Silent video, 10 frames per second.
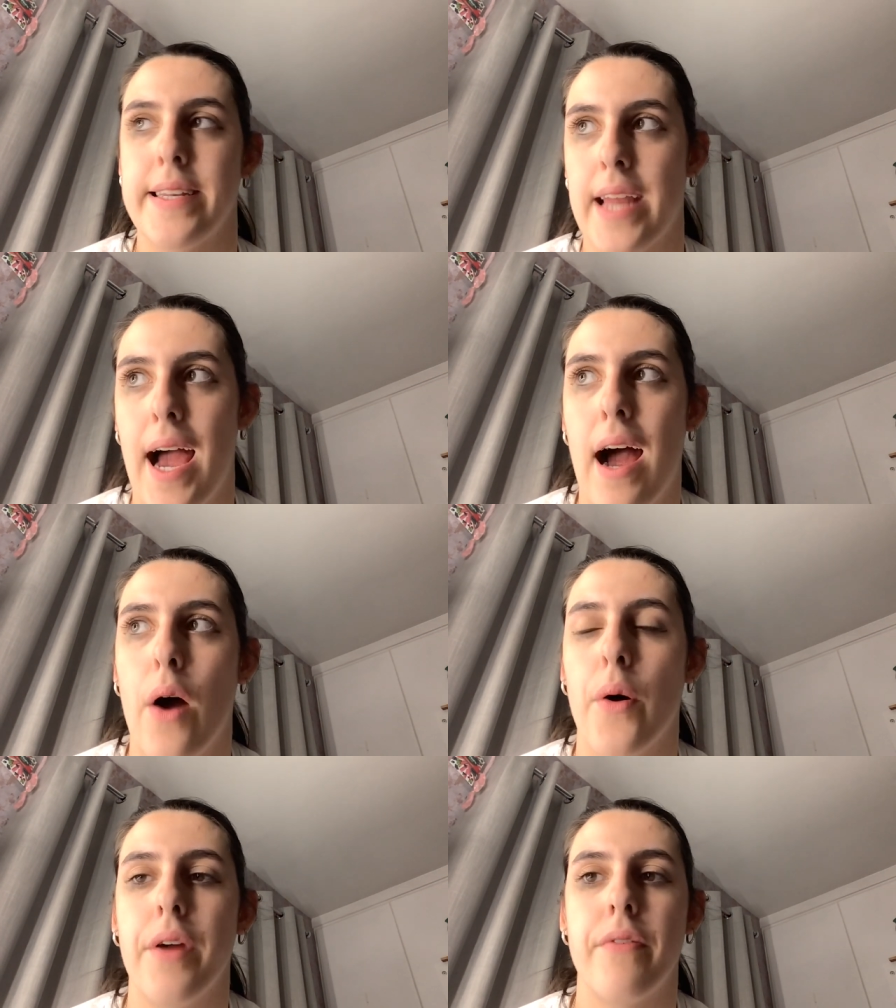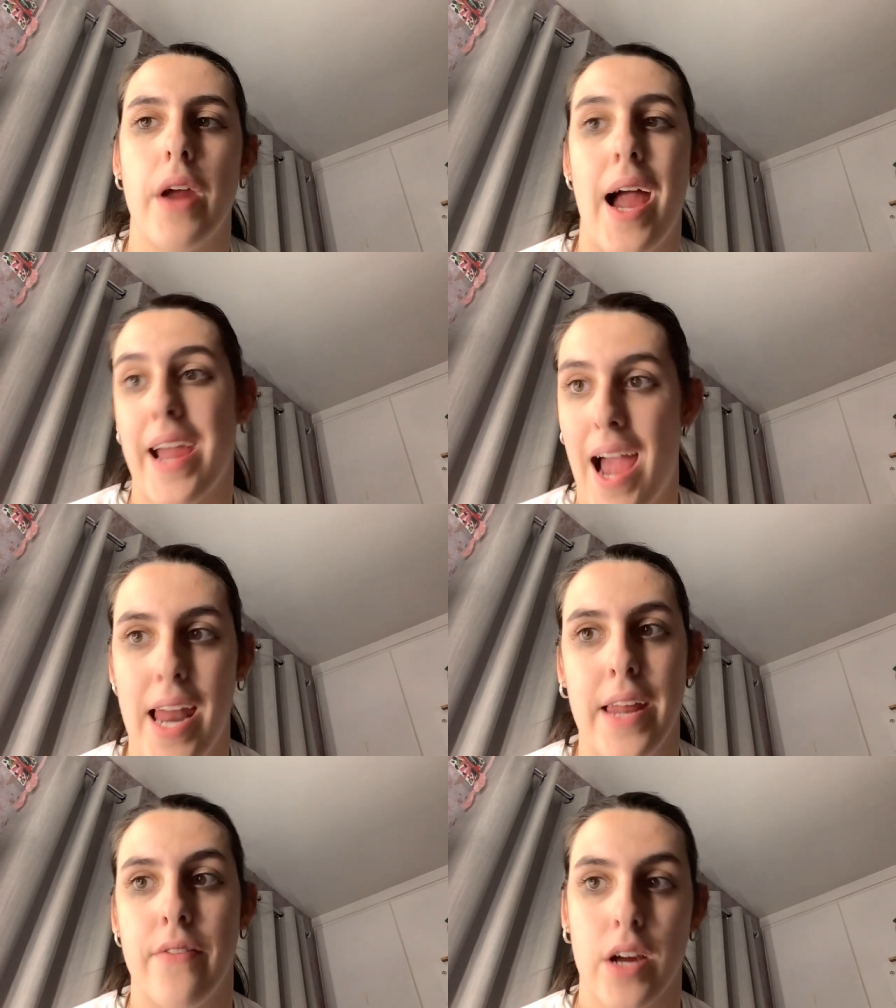Now, if you,
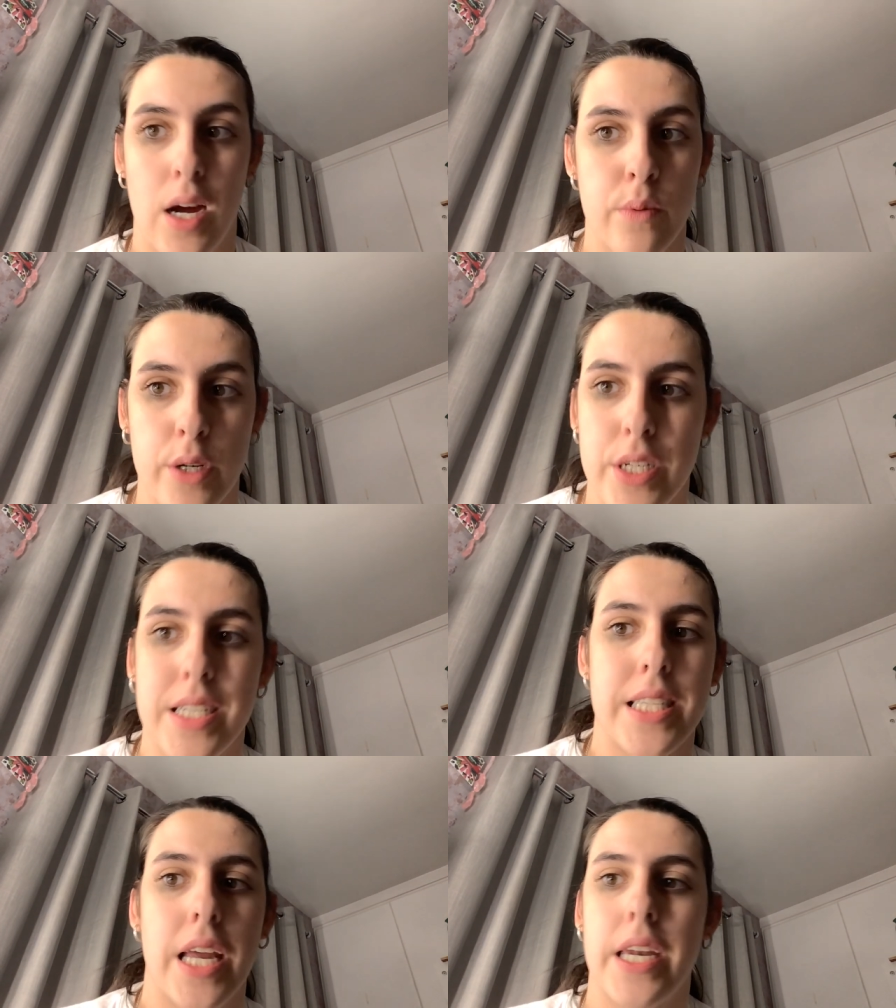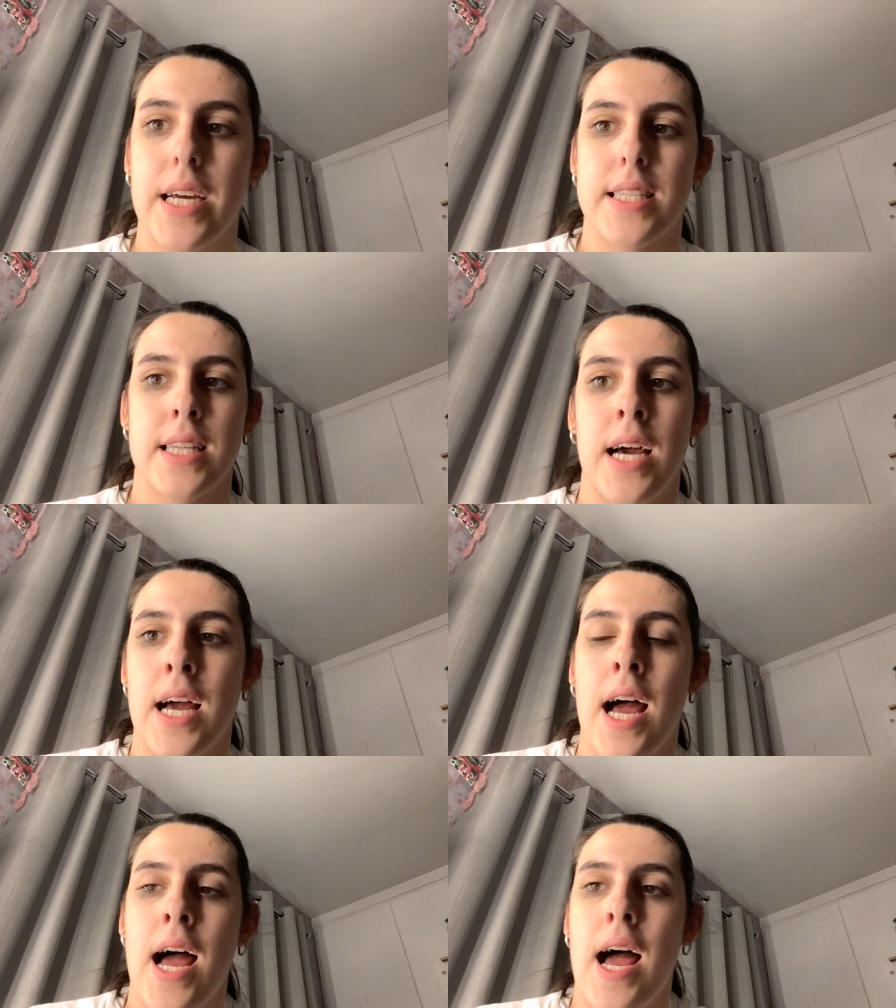again, if you guys watch EastEnders
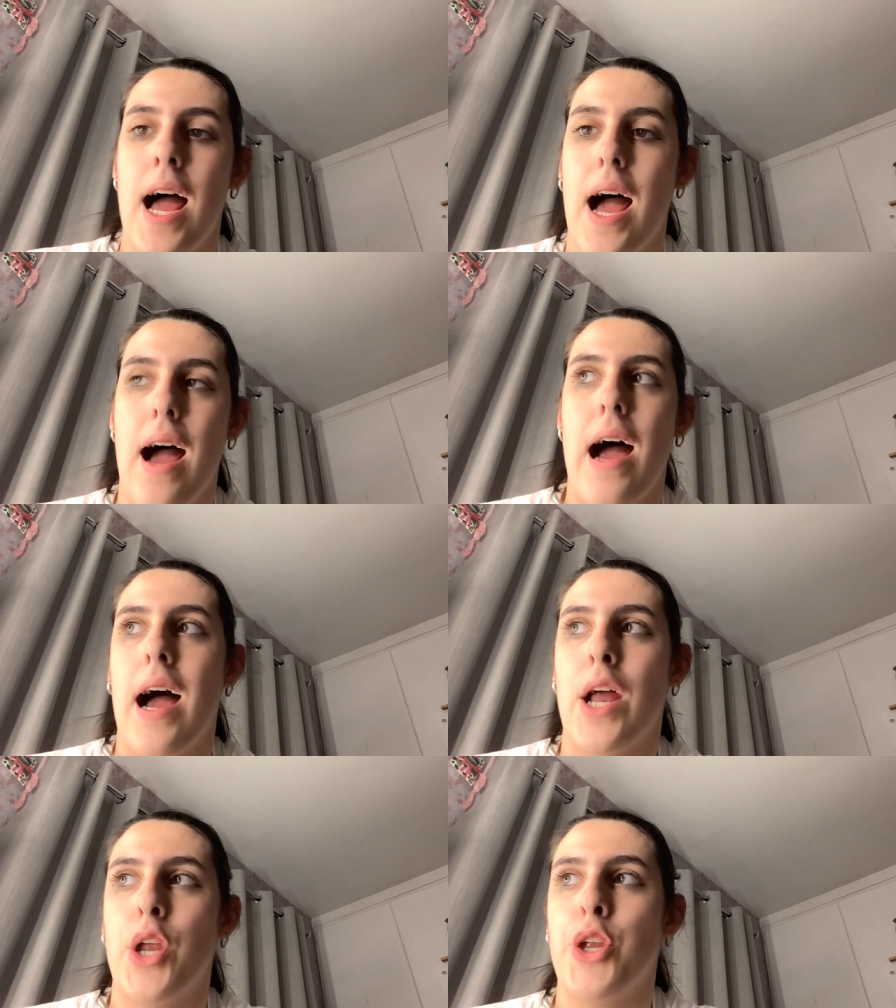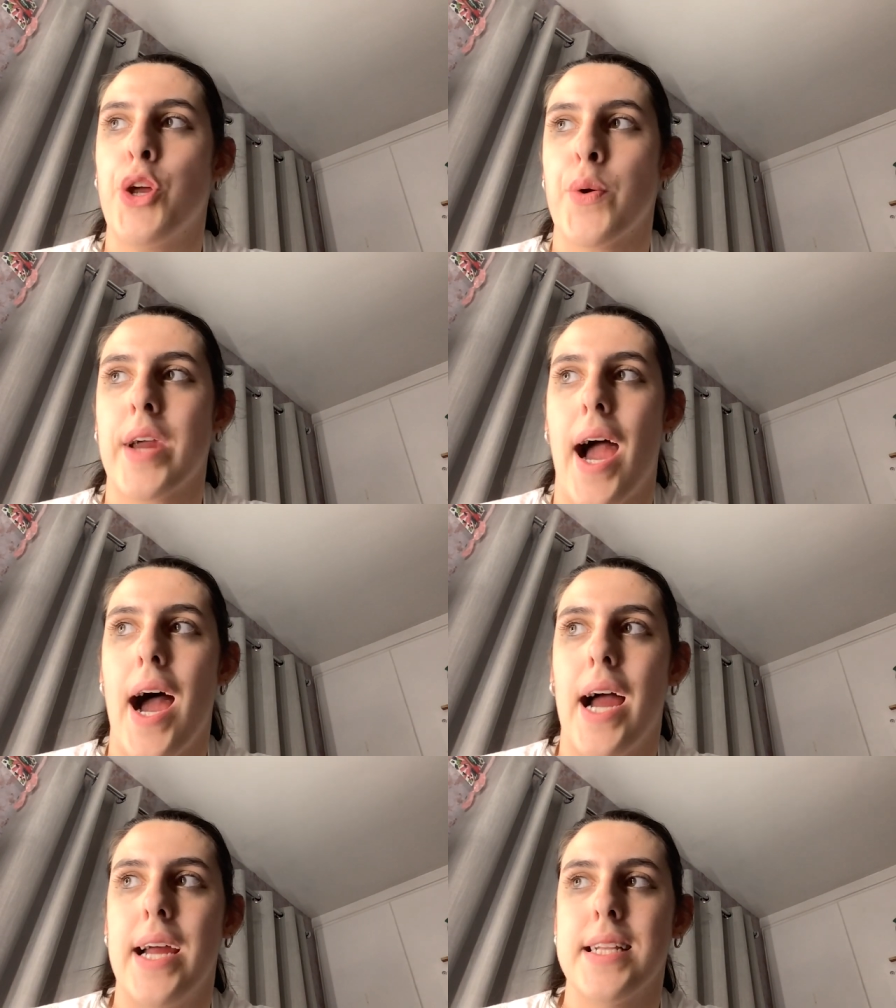and you
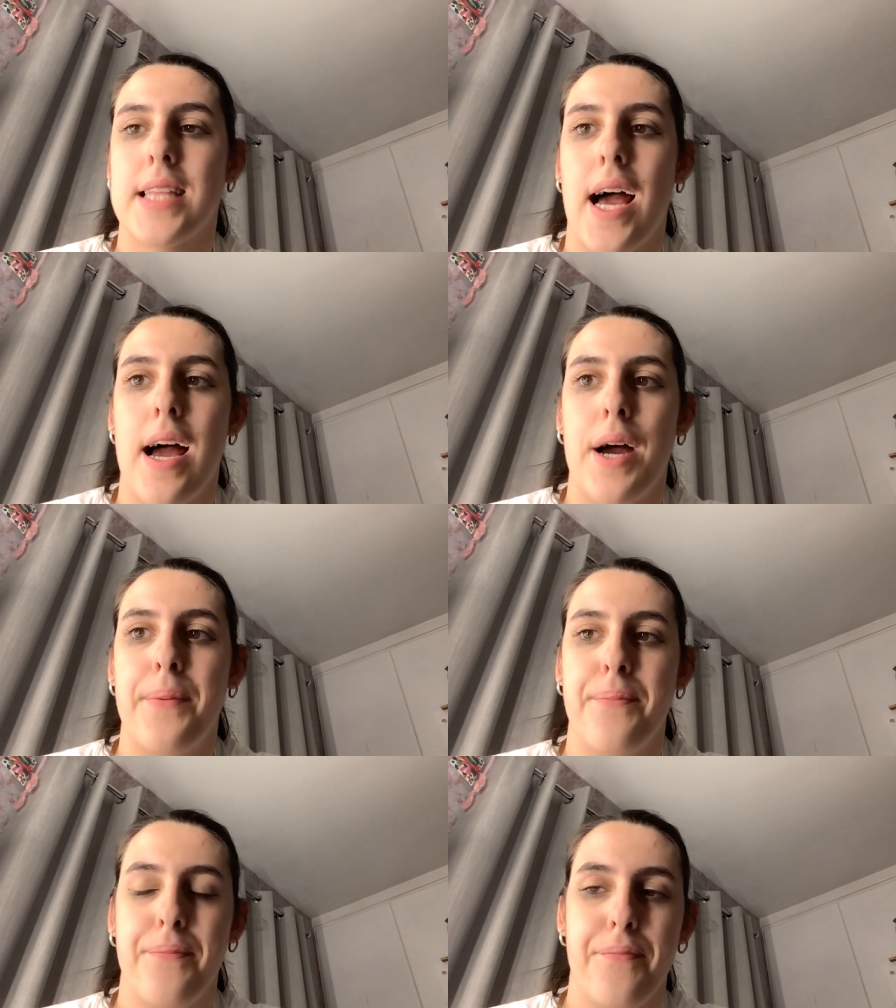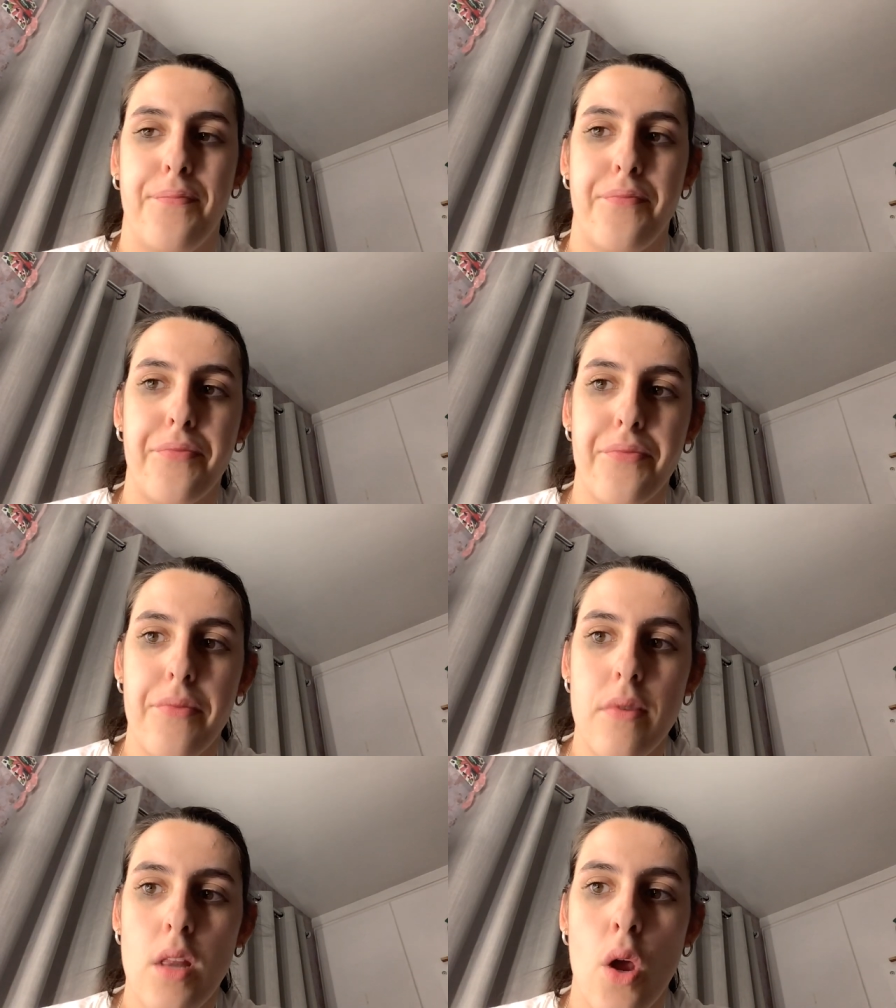guys um
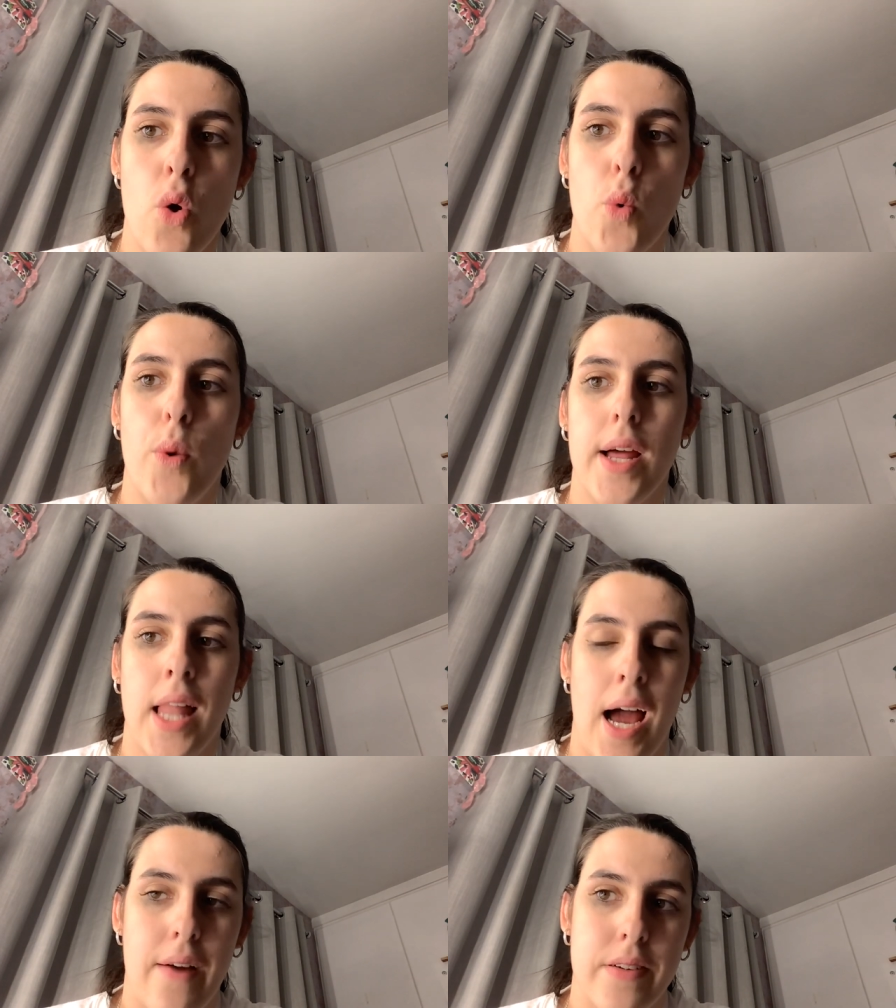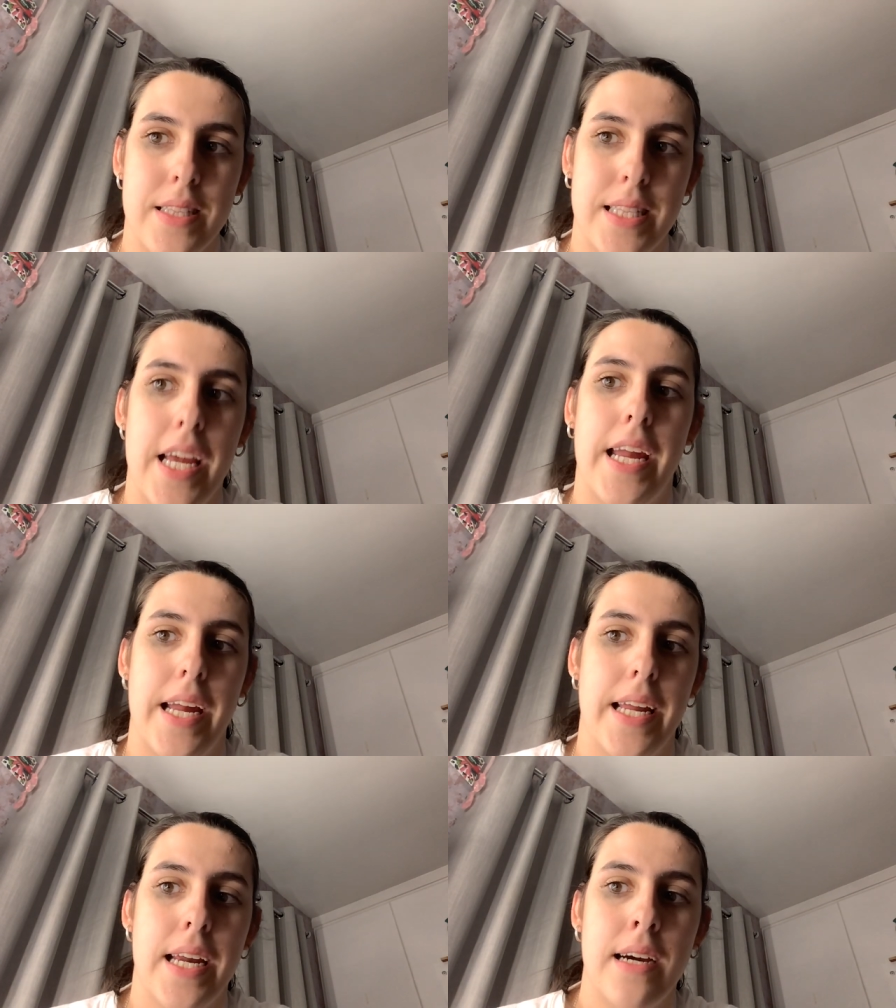will have
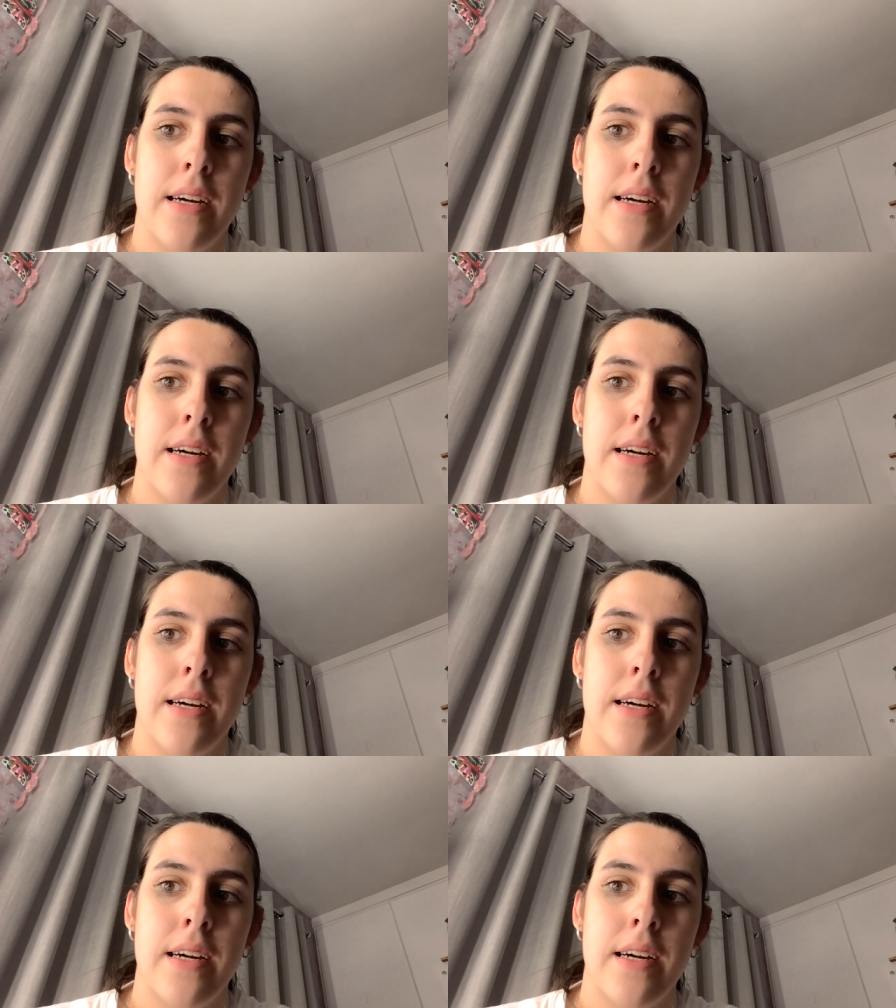seen